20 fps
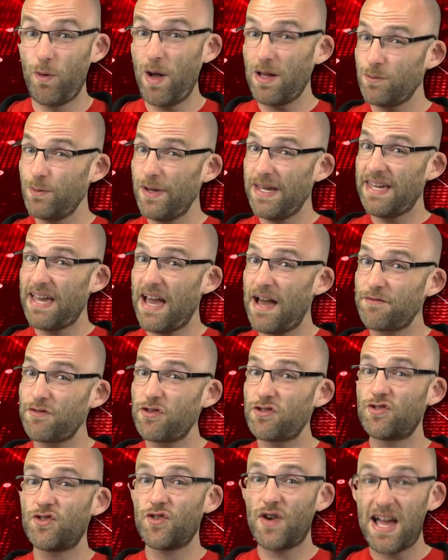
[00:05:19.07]
One week
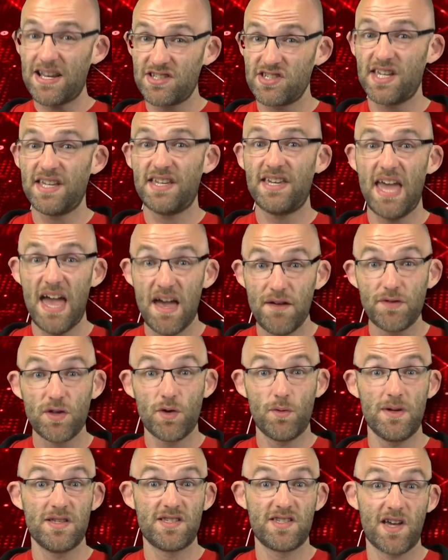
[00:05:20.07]
after trashing Kevin
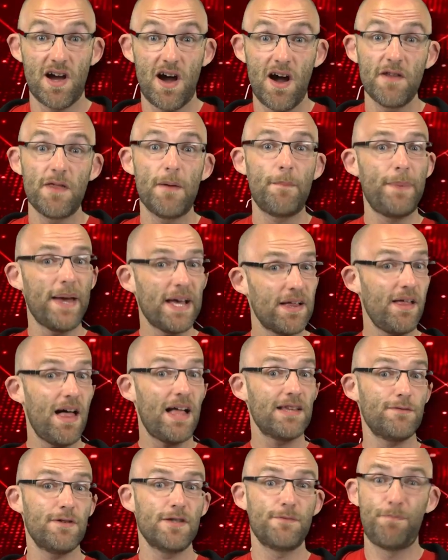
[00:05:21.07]
Owens' car, the big
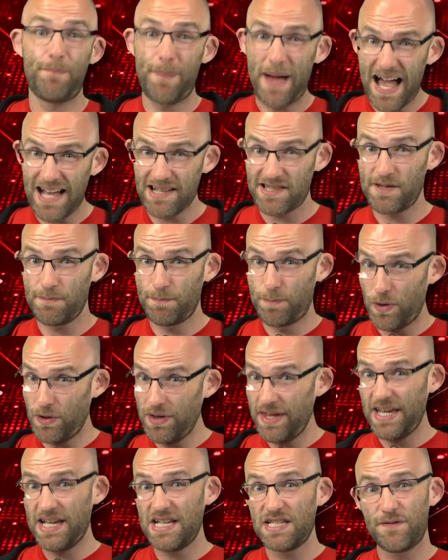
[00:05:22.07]
lad was back to
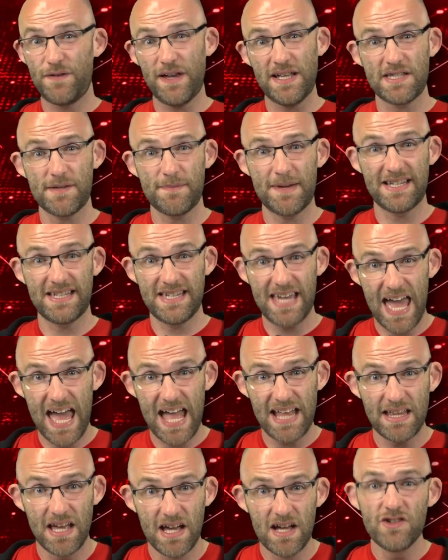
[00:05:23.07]
bullying his victim
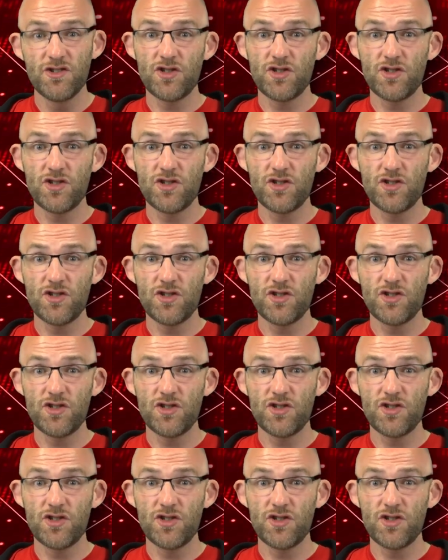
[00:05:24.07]
again,